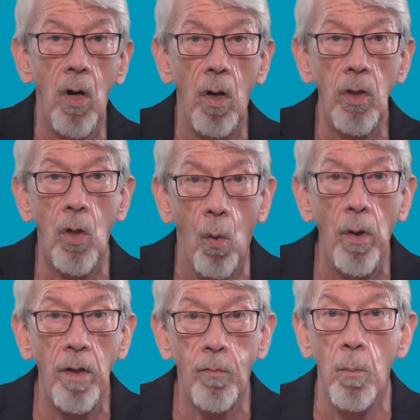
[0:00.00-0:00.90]

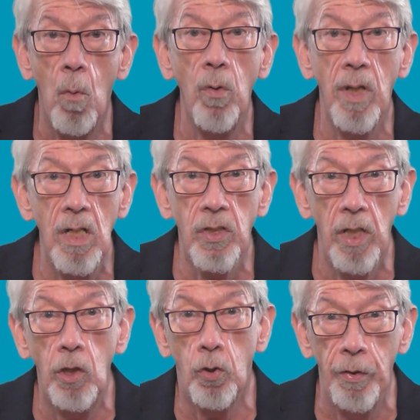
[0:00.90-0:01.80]
ongoing for more than a
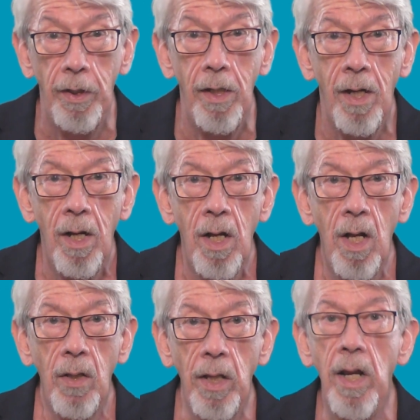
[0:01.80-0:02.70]
century,
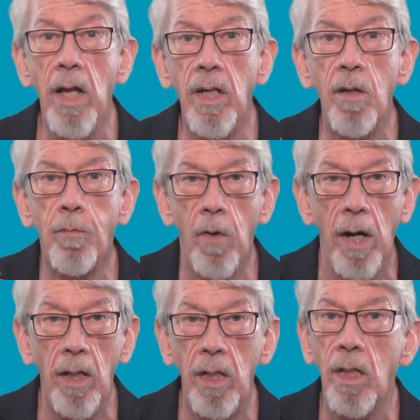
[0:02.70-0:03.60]
then ending
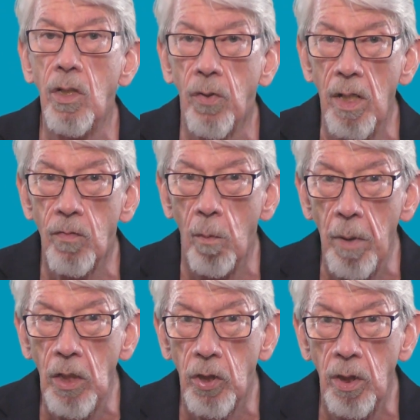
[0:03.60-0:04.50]
finally in the
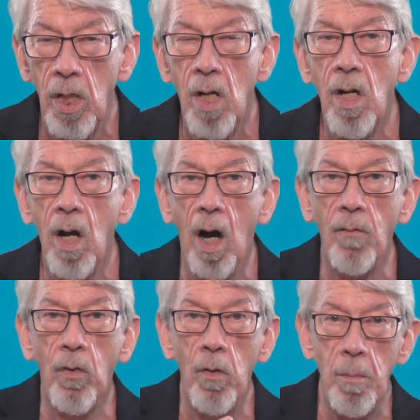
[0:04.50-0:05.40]
transformation of
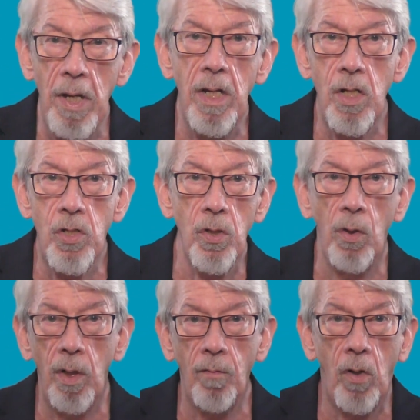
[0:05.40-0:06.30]
the remaining
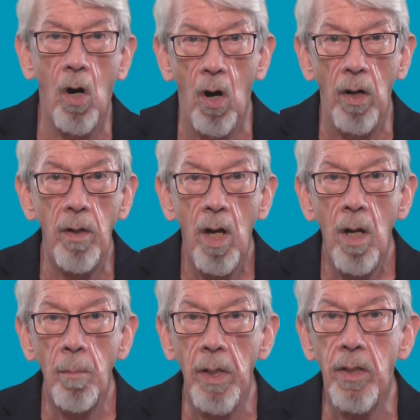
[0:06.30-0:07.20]
children of God
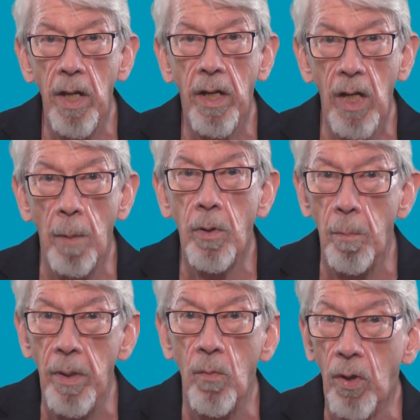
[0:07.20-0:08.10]
being taken up to
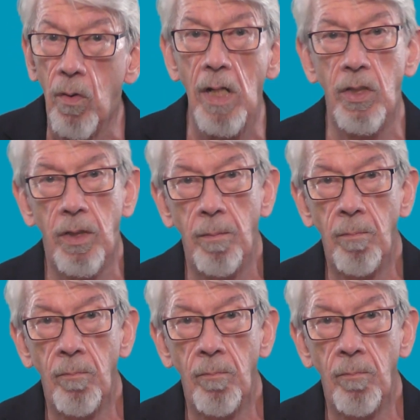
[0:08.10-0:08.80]
be with Christ.